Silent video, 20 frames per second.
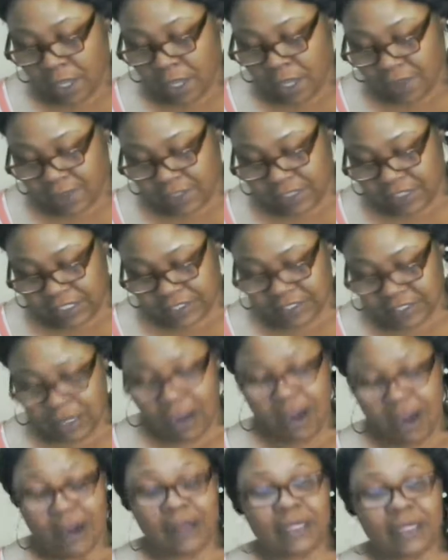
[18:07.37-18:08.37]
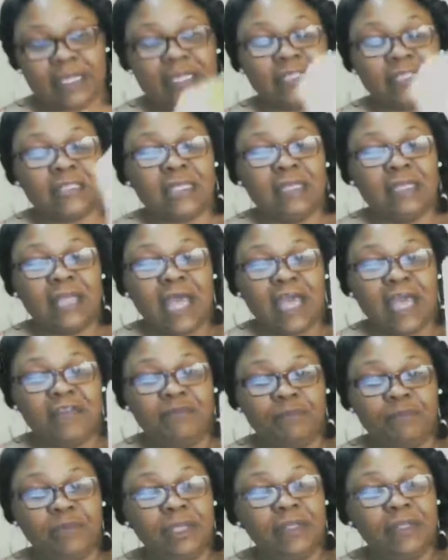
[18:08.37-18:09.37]
The next card is the Knight
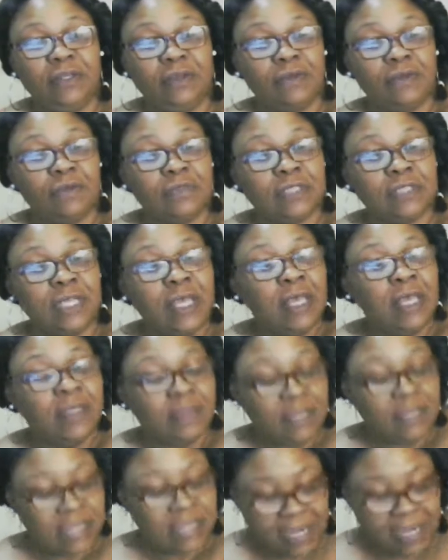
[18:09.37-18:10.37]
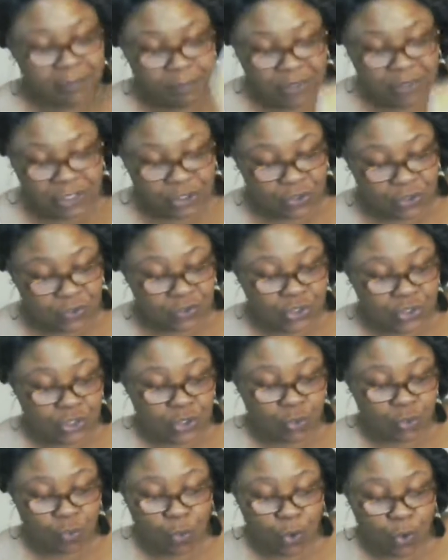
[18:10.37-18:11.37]
of Pentacles. The Knight of Pentacles
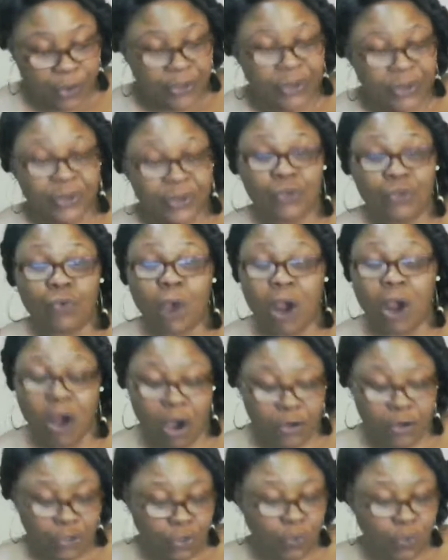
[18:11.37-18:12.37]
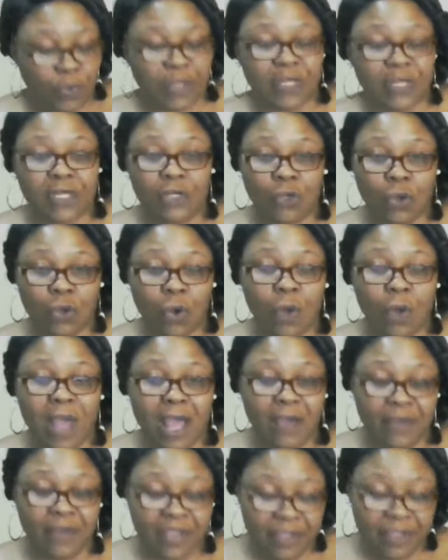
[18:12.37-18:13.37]
is a warrior. You're ready to go
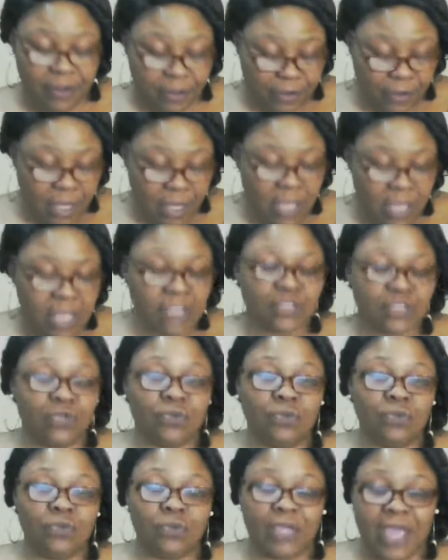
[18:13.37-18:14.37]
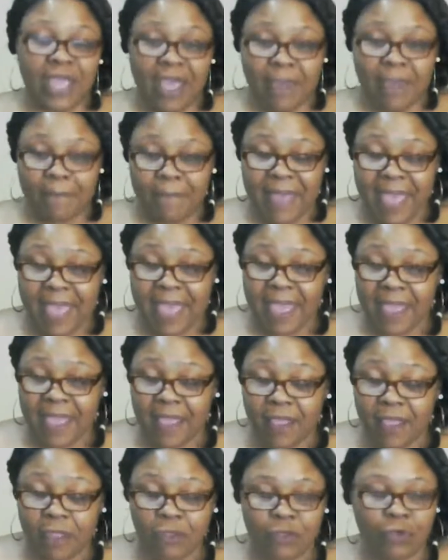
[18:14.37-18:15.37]
out here to
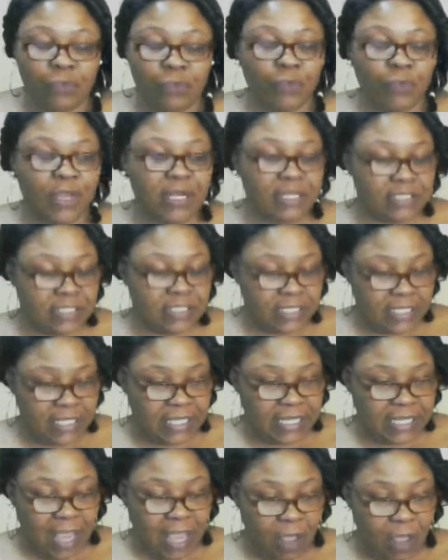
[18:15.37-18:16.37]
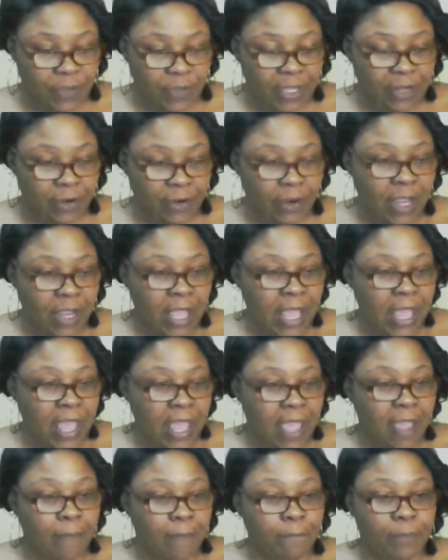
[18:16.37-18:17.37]
campaign. You're ready to get out here
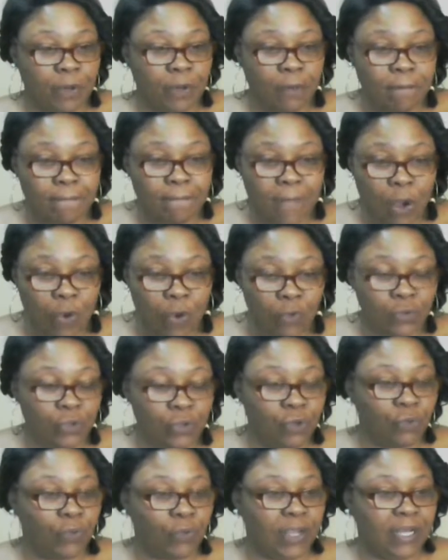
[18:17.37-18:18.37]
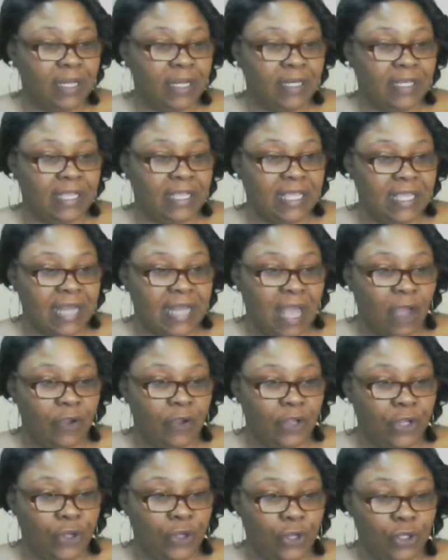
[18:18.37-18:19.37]
and promote. You're ready to get
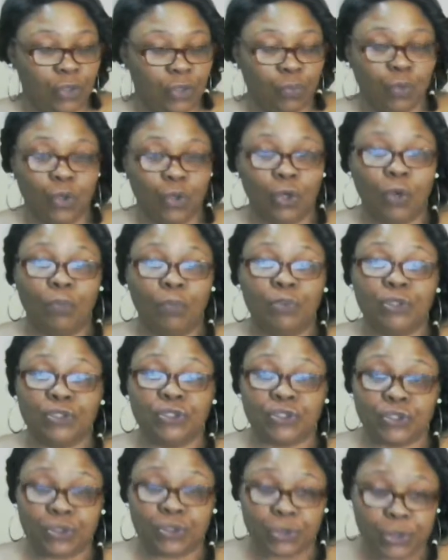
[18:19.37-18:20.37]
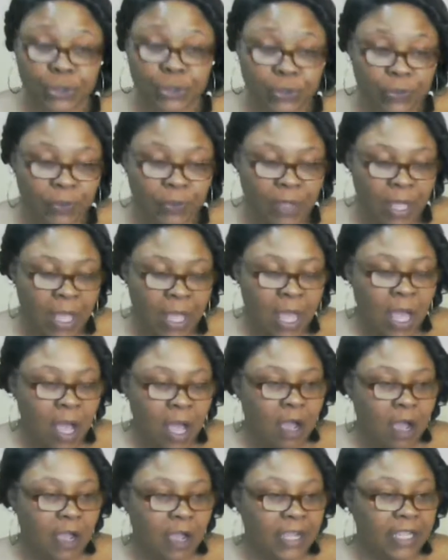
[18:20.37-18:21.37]
out here in the world, push through
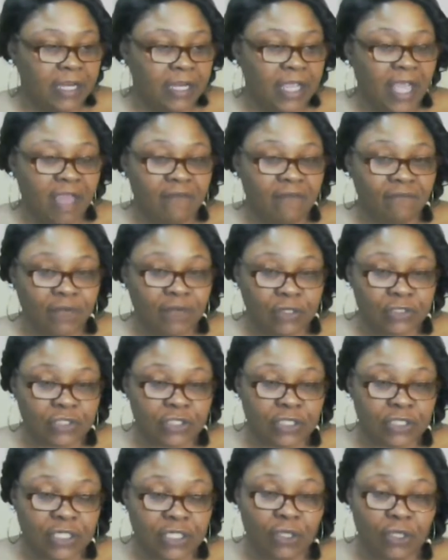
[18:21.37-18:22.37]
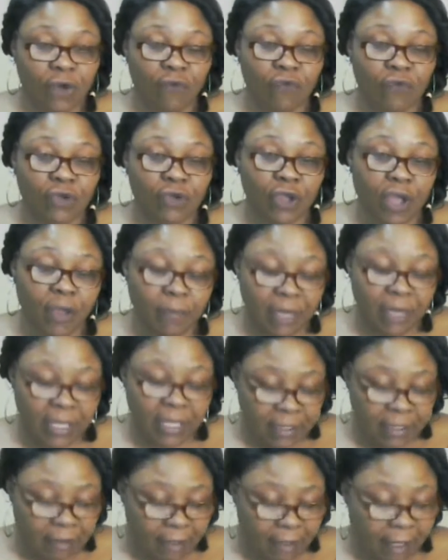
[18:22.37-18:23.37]
any adversity, overcome
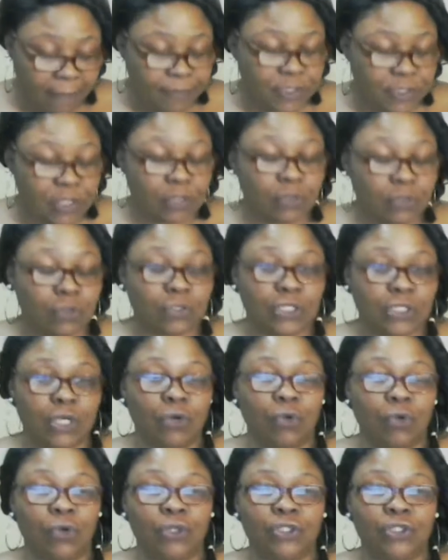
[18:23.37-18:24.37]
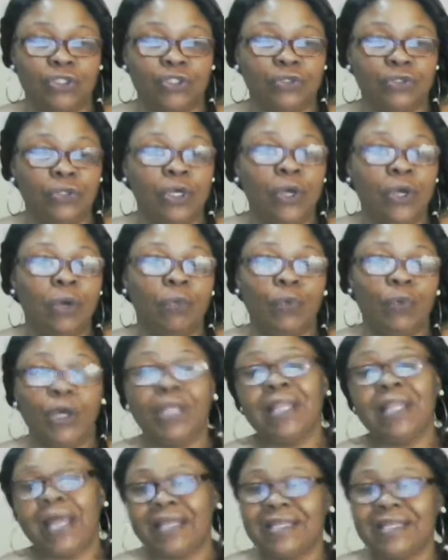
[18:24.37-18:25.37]
any obstacles in order to,
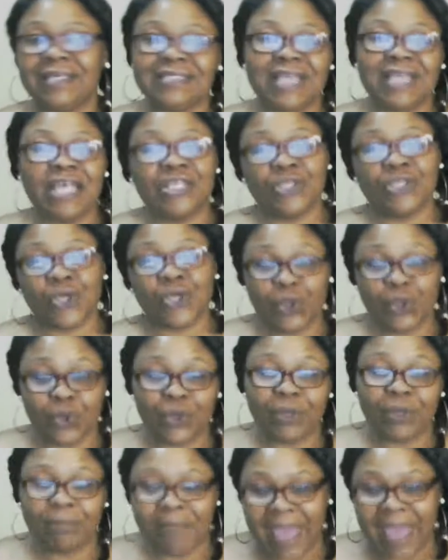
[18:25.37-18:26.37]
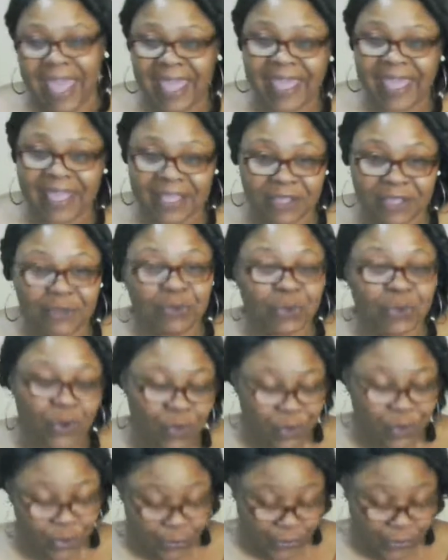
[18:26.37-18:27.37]
what, like they say, secure the bag. You
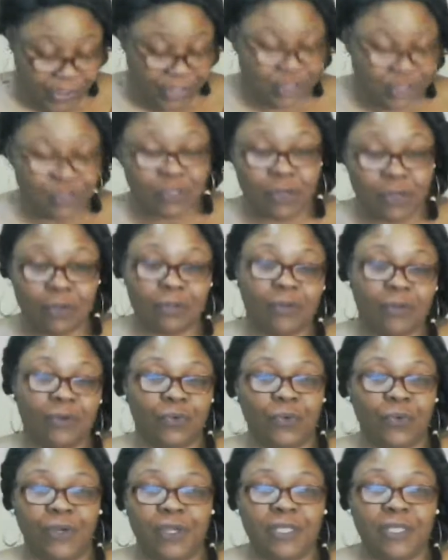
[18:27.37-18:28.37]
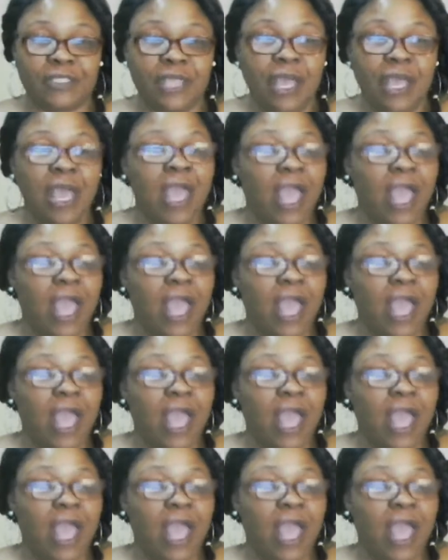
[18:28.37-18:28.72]
go, Aquarius. You go, Aquarius.